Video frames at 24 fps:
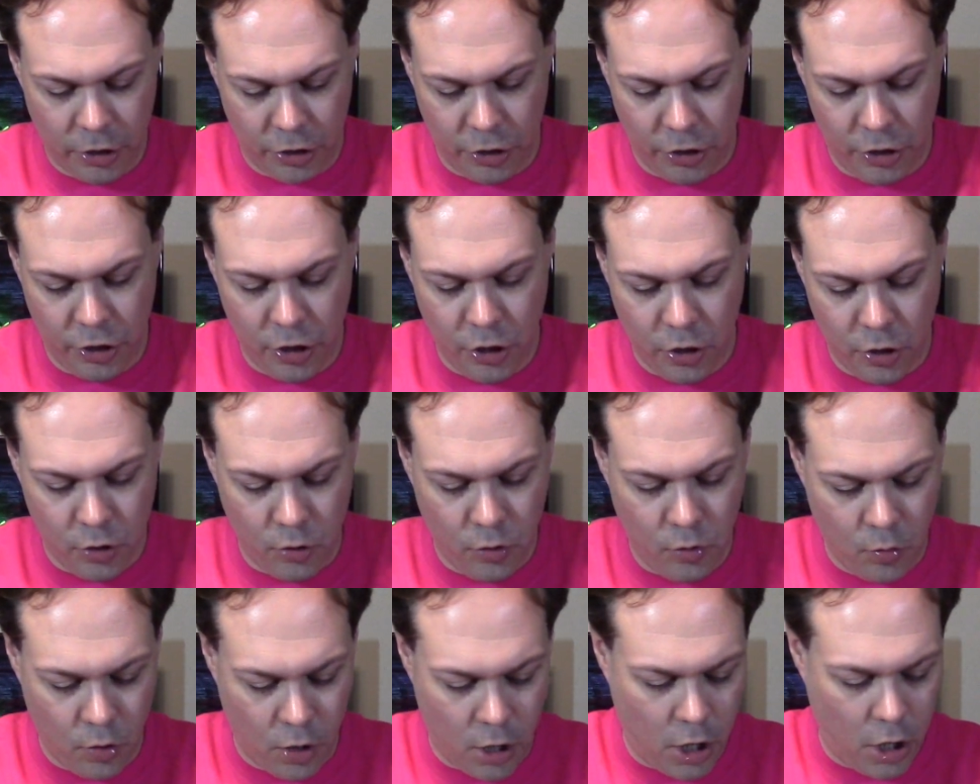
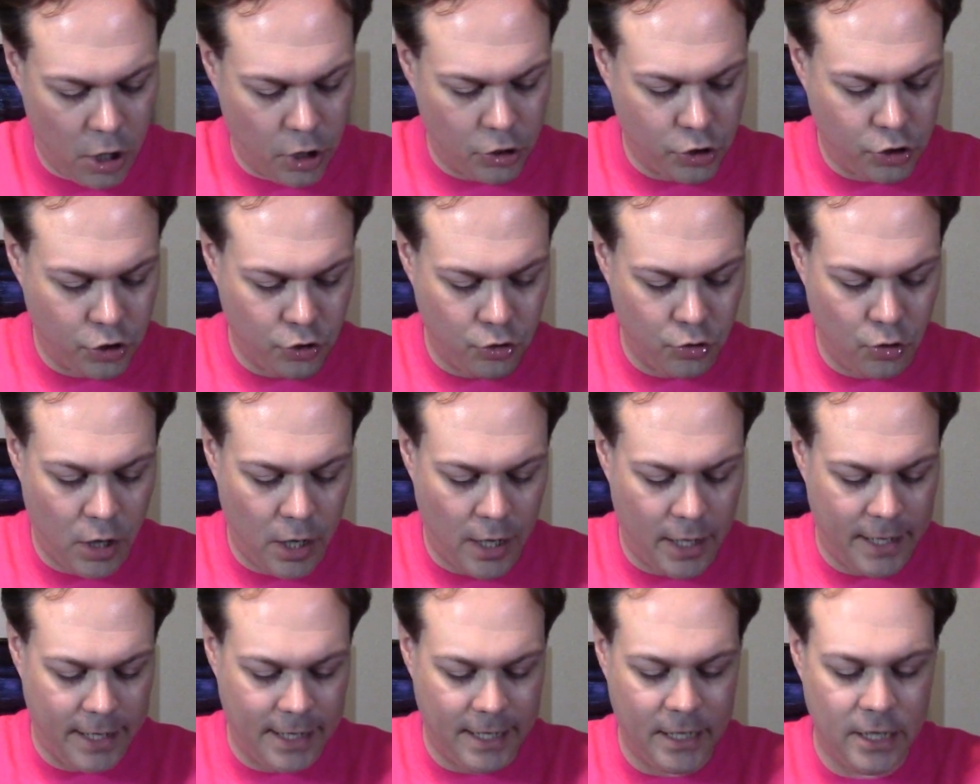you are
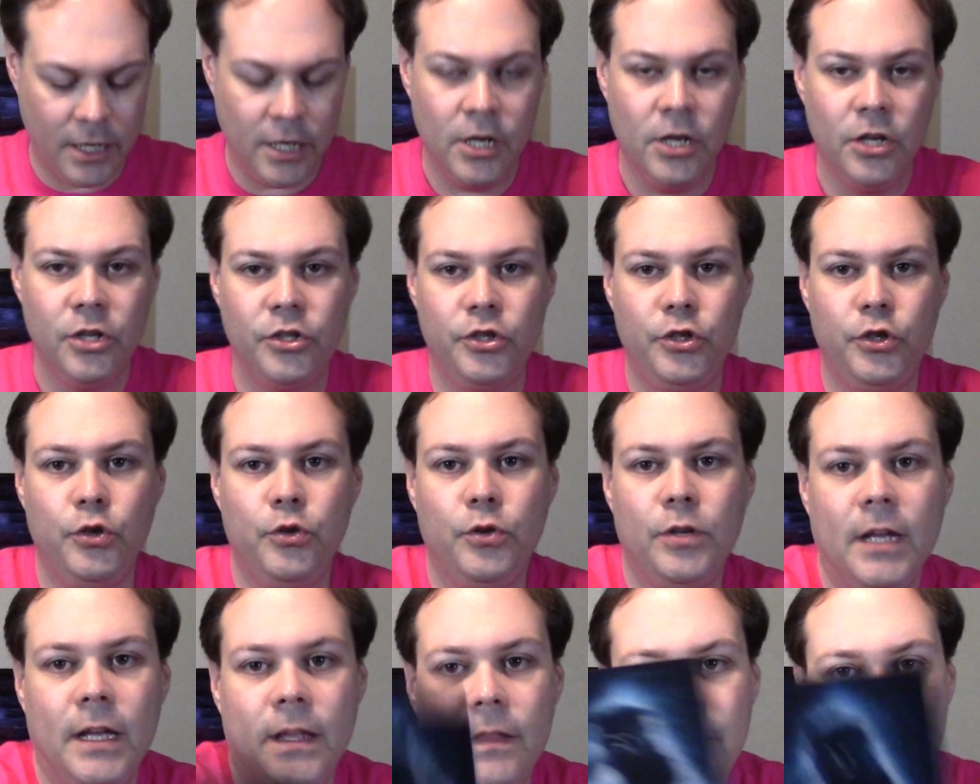trying
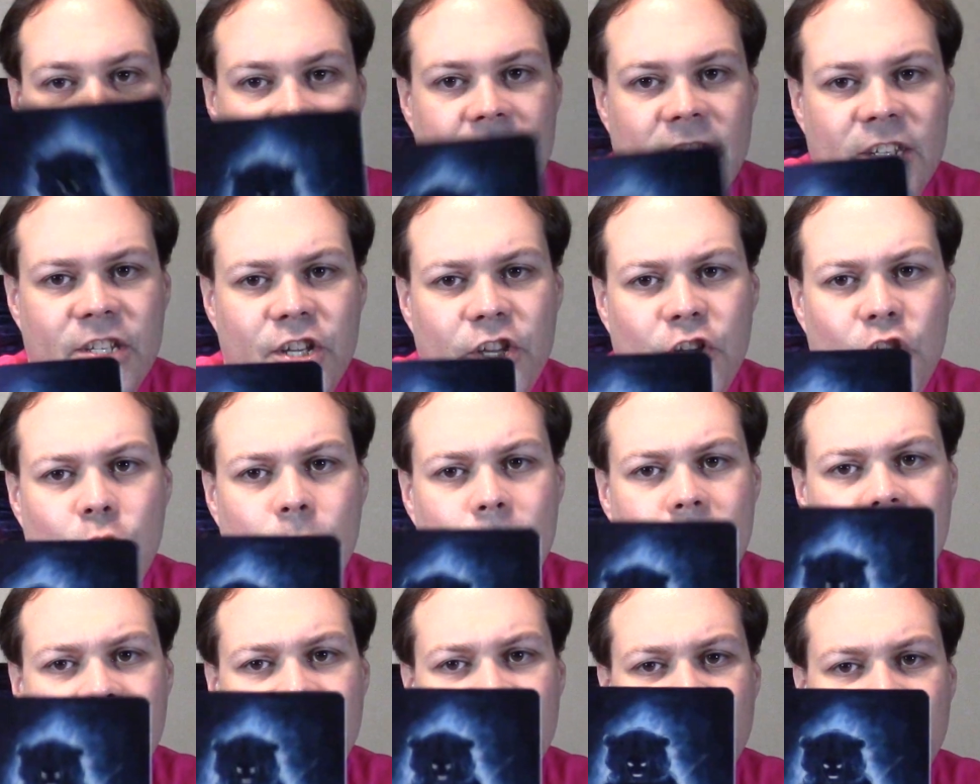to get these
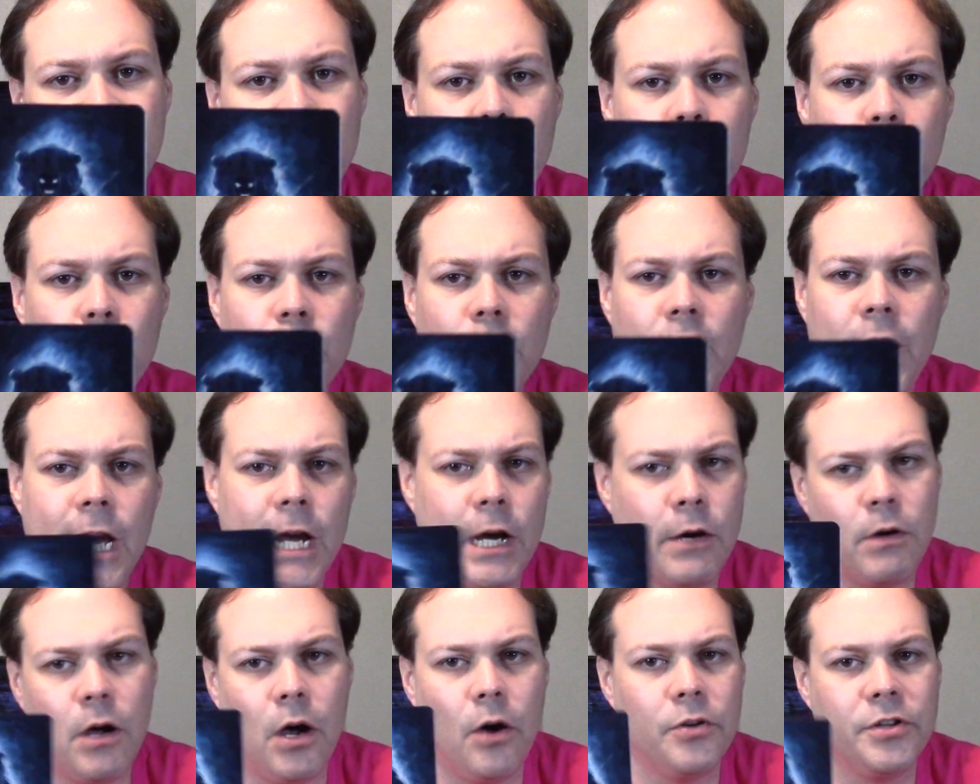human
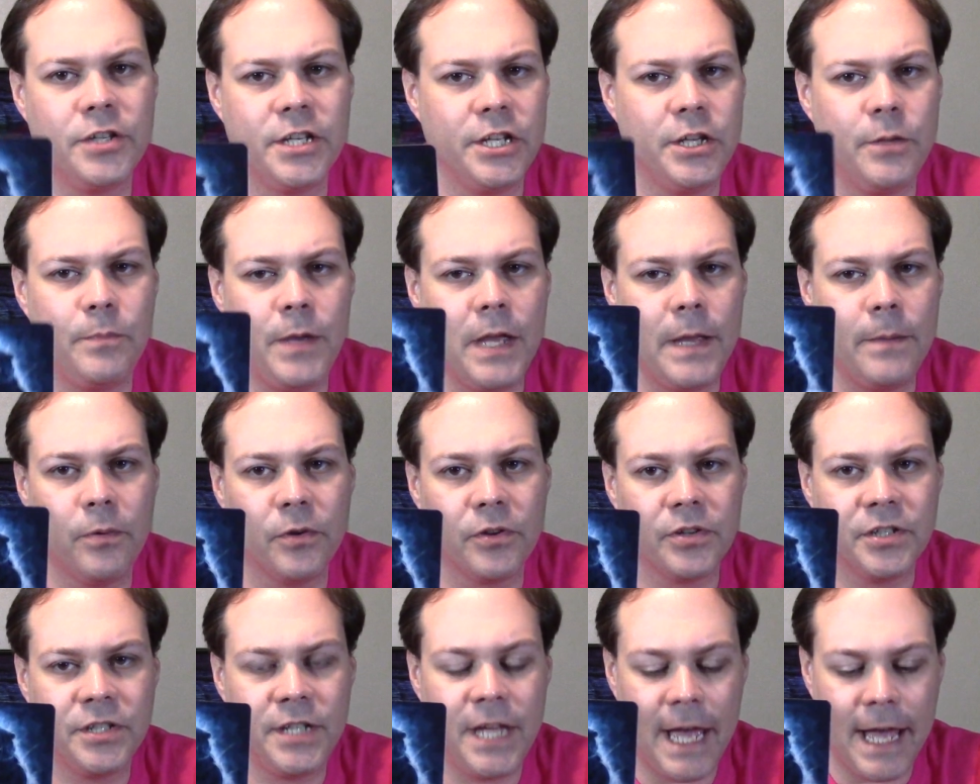superheroes into
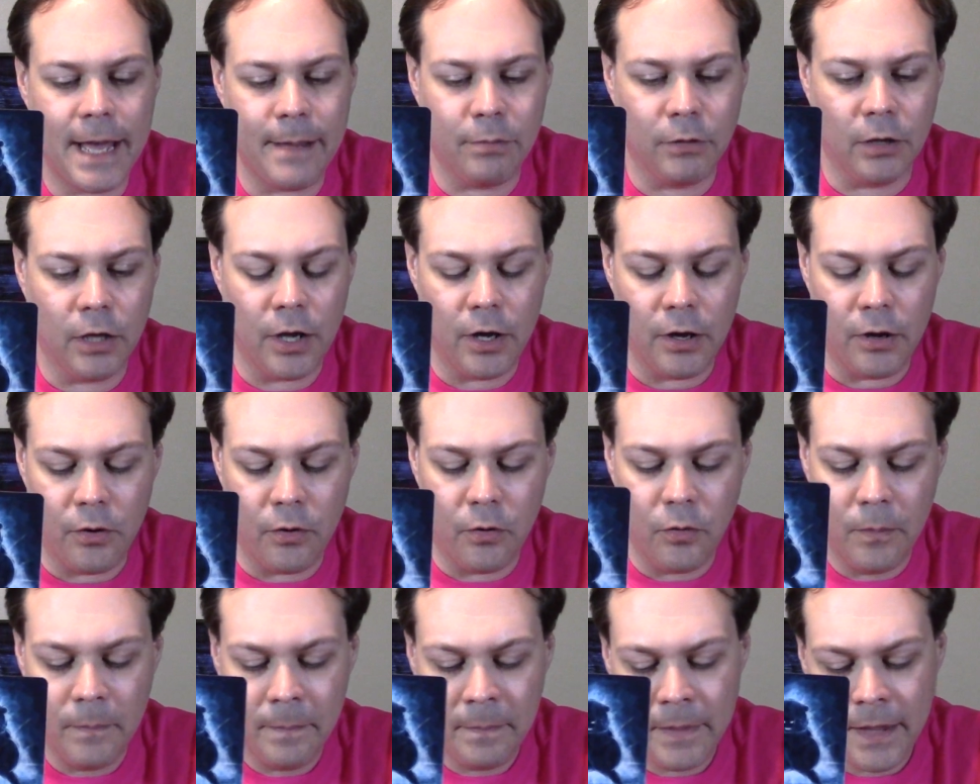people's
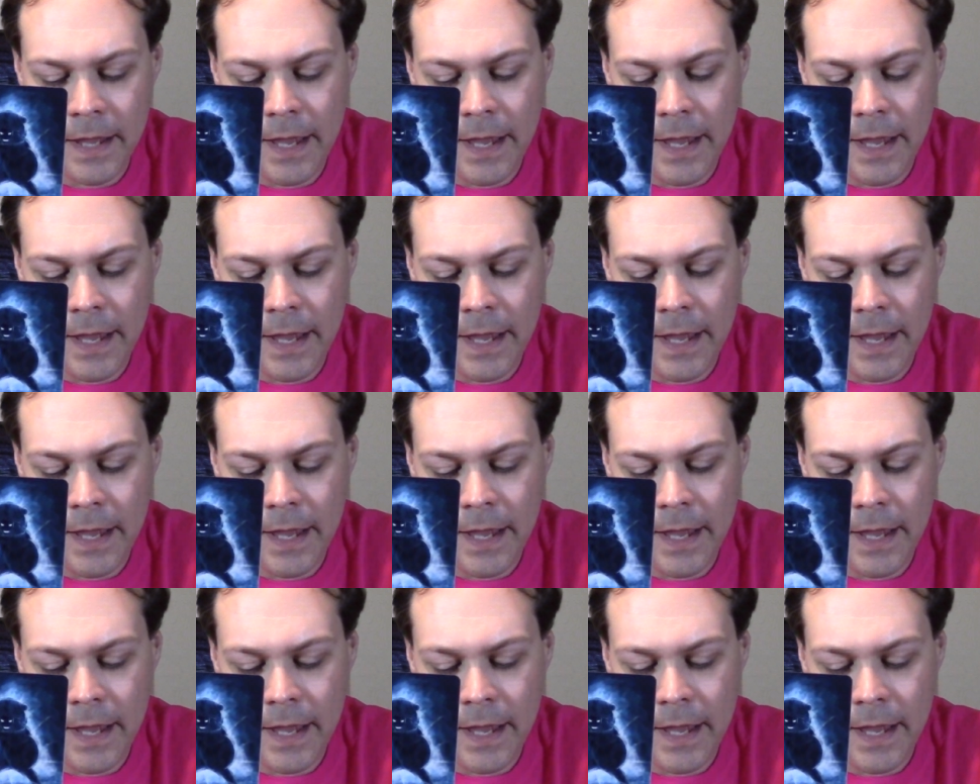tableau.